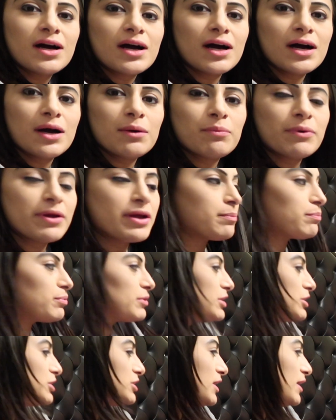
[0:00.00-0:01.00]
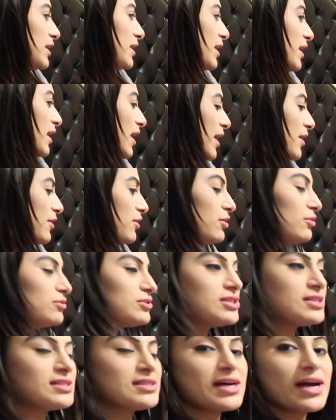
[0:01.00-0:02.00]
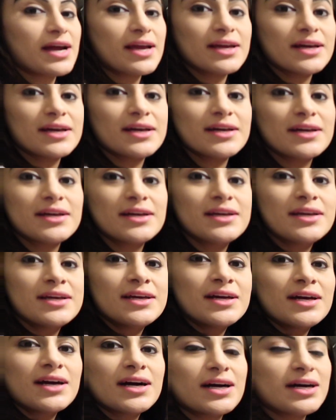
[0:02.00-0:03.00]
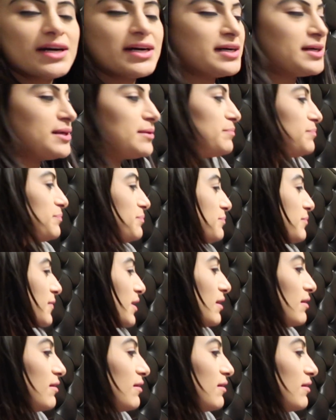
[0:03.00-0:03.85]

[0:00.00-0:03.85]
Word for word: um, we appreciate it i know josiah um,